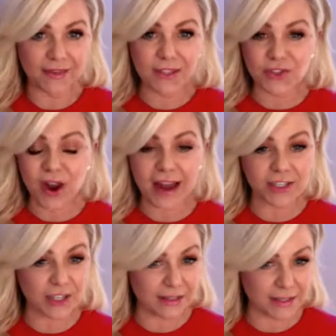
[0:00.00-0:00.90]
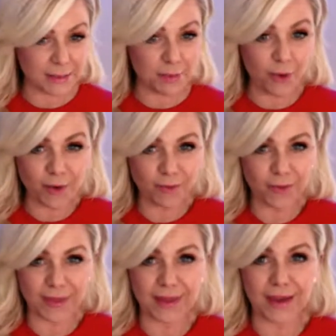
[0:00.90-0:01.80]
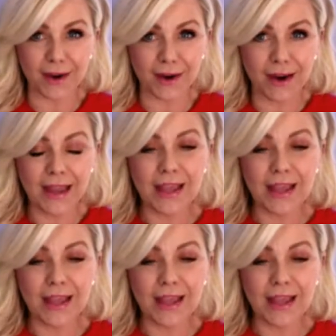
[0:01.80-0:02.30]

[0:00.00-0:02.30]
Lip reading: the strategy, the support for the year,